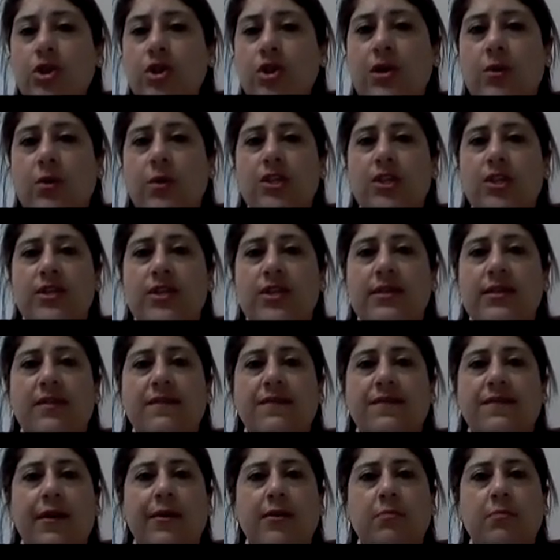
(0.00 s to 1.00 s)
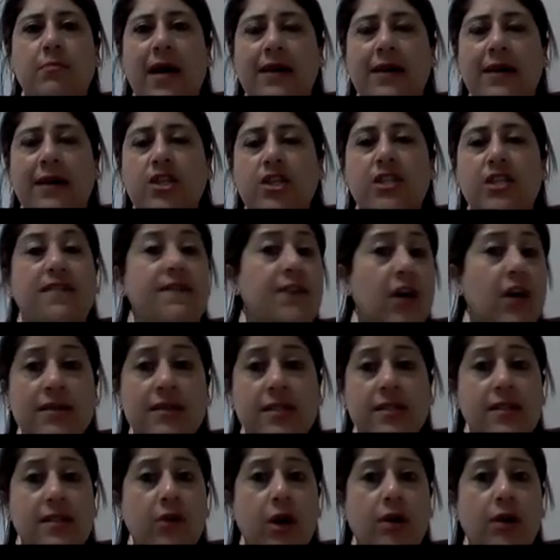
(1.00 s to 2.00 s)
which is a very much
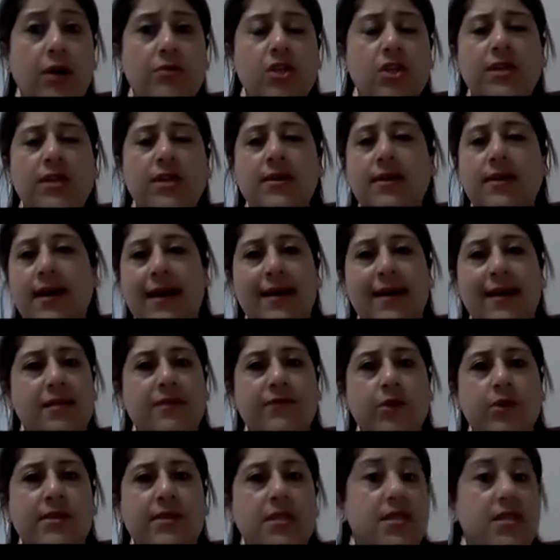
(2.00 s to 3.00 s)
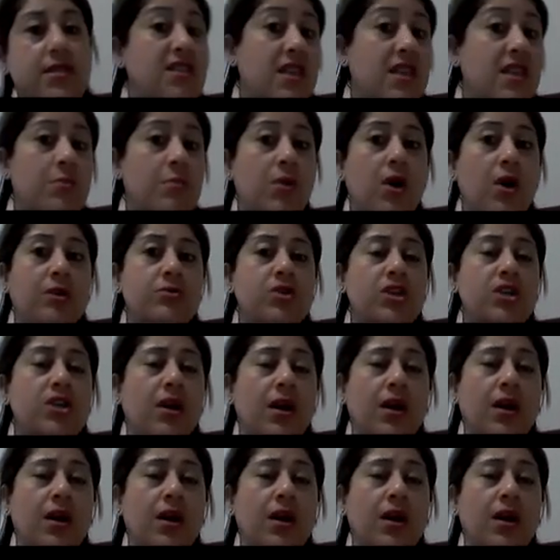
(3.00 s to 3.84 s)
divisive culture, an us versus them culture,